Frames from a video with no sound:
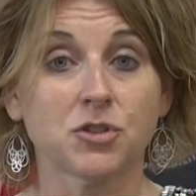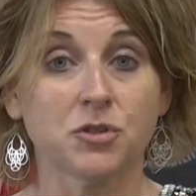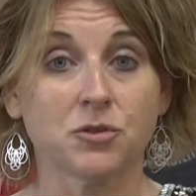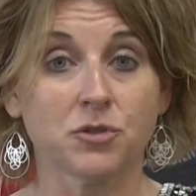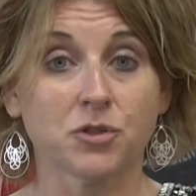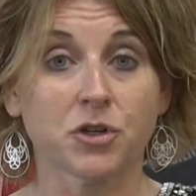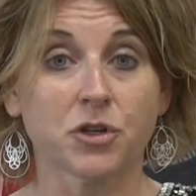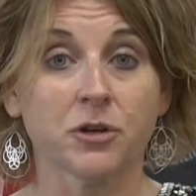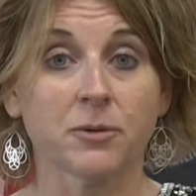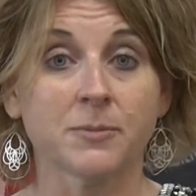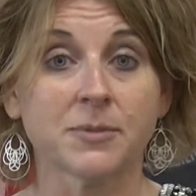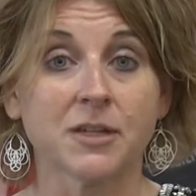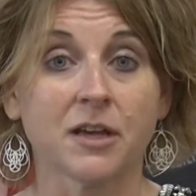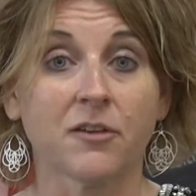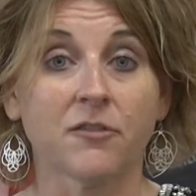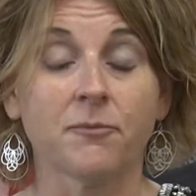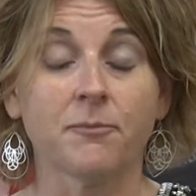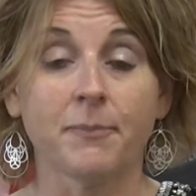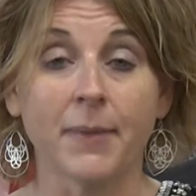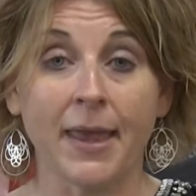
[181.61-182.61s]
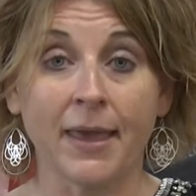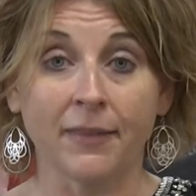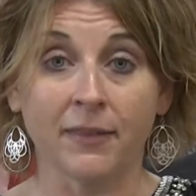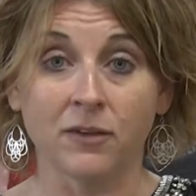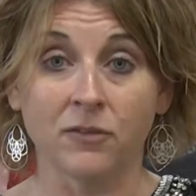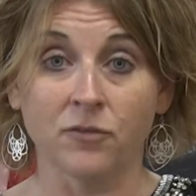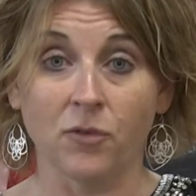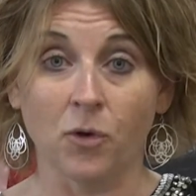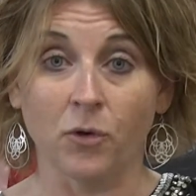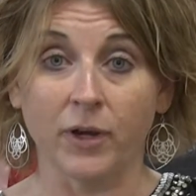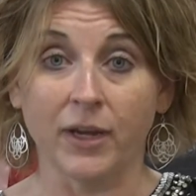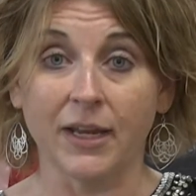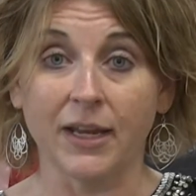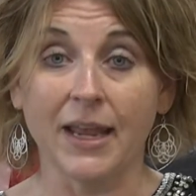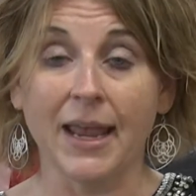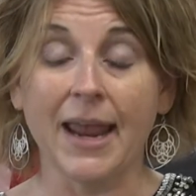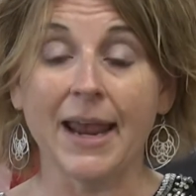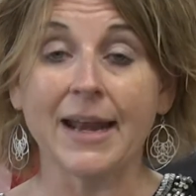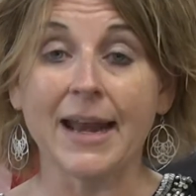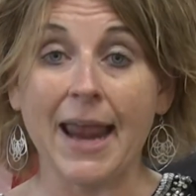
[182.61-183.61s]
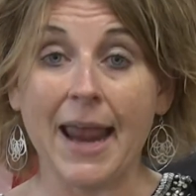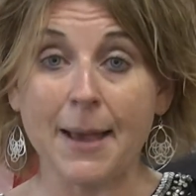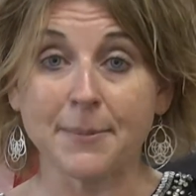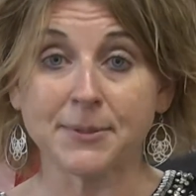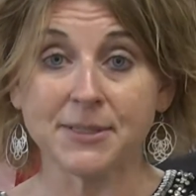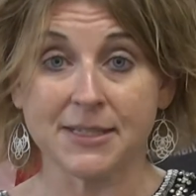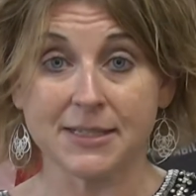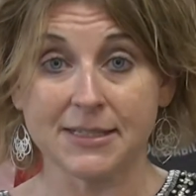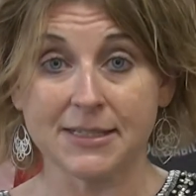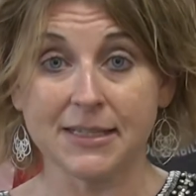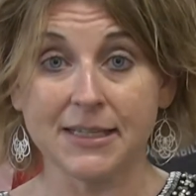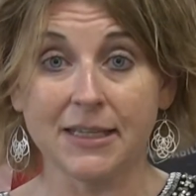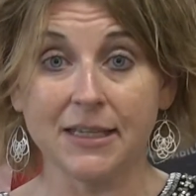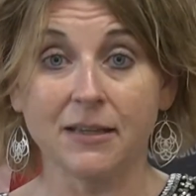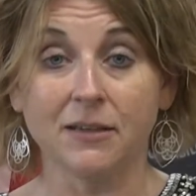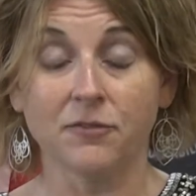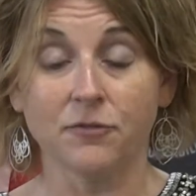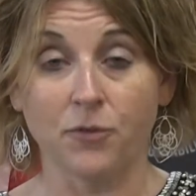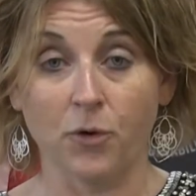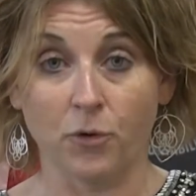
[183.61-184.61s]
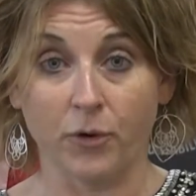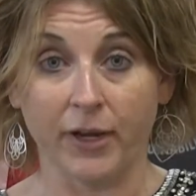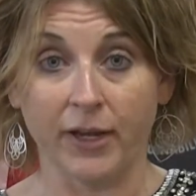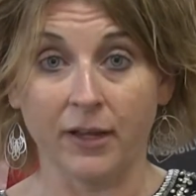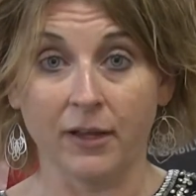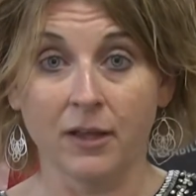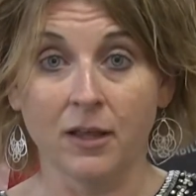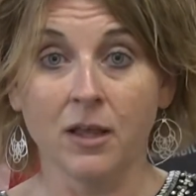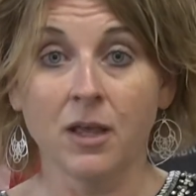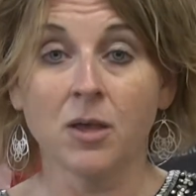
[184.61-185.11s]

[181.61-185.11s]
two terms of mail-in voting and absentee voting